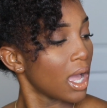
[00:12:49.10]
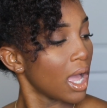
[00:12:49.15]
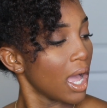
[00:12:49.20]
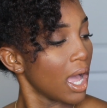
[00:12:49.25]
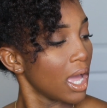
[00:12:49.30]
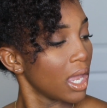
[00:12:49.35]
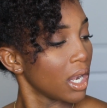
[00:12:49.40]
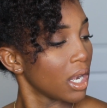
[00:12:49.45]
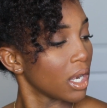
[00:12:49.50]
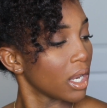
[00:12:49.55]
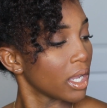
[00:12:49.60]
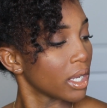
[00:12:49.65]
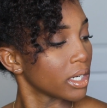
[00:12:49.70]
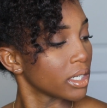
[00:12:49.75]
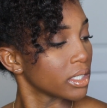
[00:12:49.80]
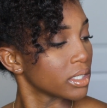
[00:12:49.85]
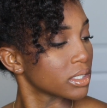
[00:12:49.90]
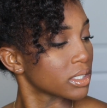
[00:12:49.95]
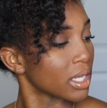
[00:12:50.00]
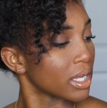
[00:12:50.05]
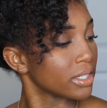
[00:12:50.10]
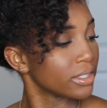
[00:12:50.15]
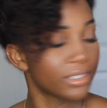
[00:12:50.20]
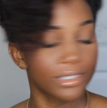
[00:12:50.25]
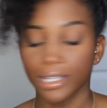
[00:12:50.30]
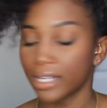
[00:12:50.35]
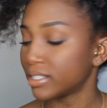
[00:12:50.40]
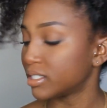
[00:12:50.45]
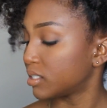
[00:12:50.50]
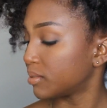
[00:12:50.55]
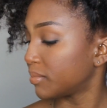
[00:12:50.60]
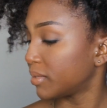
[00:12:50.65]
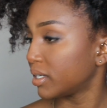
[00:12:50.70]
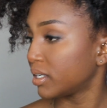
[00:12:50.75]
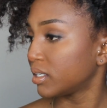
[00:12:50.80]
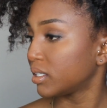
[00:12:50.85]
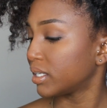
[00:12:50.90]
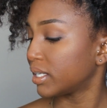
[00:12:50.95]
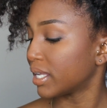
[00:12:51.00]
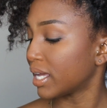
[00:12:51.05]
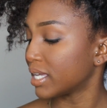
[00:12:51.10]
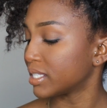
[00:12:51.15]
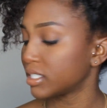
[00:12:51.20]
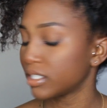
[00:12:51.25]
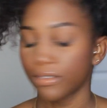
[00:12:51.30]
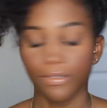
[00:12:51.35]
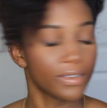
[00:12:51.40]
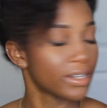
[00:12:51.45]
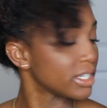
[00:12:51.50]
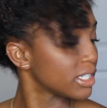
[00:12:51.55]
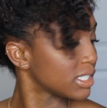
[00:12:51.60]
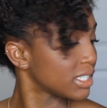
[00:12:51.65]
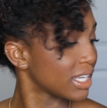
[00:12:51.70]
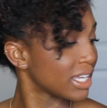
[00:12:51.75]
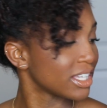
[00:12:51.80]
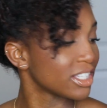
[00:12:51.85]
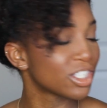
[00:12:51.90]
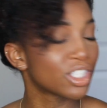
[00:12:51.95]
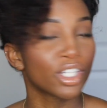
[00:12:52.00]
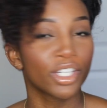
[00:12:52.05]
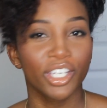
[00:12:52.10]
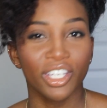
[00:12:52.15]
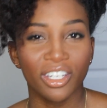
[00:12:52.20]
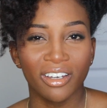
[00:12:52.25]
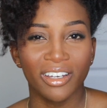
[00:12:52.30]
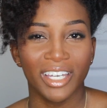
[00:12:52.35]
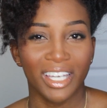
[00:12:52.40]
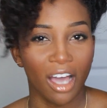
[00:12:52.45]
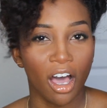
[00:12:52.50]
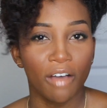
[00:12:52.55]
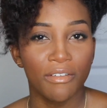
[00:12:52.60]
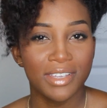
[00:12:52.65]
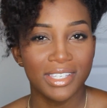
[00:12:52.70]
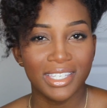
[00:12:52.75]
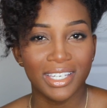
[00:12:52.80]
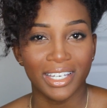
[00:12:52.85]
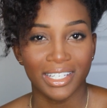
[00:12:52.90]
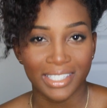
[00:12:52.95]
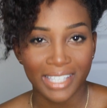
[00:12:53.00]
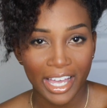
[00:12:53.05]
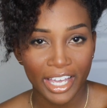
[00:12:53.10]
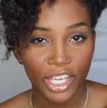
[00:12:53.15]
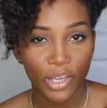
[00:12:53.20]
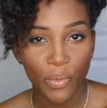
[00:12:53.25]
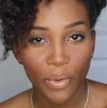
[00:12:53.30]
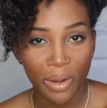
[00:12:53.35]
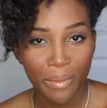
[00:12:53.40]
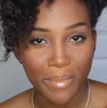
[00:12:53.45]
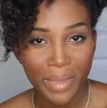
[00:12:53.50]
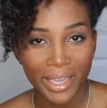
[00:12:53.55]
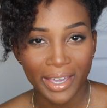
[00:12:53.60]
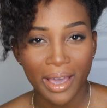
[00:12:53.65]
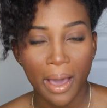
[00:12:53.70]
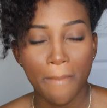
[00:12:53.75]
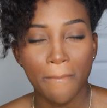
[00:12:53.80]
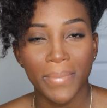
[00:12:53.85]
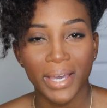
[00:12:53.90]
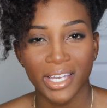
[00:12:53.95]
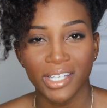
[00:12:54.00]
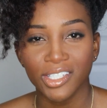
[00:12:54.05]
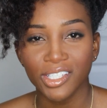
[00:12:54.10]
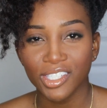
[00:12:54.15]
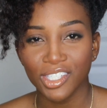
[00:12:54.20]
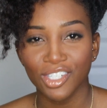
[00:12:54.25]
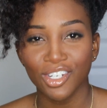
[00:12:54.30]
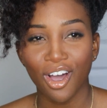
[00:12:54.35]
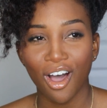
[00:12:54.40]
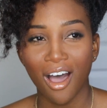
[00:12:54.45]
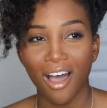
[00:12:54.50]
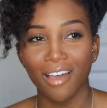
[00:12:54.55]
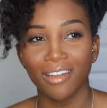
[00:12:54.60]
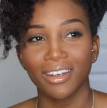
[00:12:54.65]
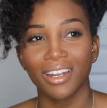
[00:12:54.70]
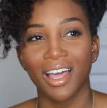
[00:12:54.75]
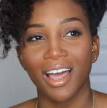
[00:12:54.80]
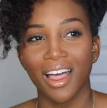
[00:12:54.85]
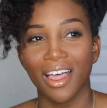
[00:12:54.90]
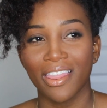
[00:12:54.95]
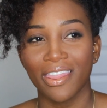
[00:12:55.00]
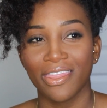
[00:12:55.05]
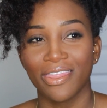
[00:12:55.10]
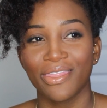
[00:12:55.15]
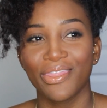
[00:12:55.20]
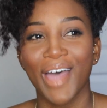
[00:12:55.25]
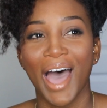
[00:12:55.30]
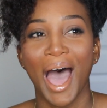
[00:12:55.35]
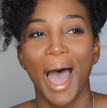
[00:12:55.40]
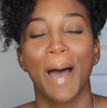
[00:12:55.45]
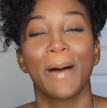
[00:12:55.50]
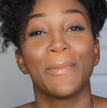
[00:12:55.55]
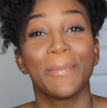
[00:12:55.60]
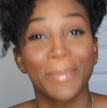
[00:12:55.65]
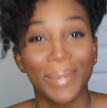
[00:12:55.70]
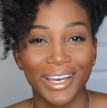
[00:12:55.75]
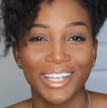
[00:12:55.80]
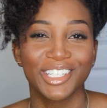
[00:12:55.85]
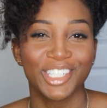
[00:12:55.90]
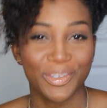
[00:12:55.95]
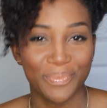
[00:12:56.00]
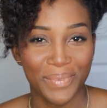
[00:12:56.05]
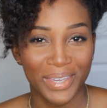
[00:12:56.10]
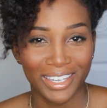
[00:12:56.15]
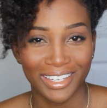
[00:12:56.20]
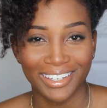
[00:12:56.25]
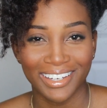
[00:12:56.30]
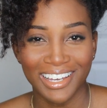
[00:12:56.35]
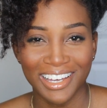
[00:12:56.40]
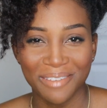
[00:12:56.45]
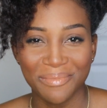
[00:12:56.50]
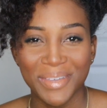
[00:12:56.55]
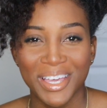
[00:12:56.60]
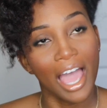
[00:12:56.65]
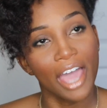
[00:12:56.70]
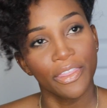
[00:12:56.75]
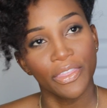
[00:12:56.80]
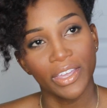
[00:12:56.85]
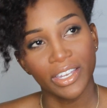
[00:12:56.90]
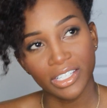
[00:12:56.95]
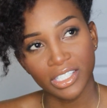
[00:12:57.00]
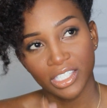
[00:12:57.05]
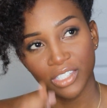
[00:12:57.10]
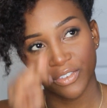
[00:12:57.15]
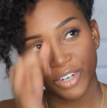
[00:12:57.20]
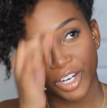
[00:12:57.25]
And ladies and gentlemen, that's the finished look. So you know, I obviously could tell you wear makeup, but it's just not that much makeup. I think this is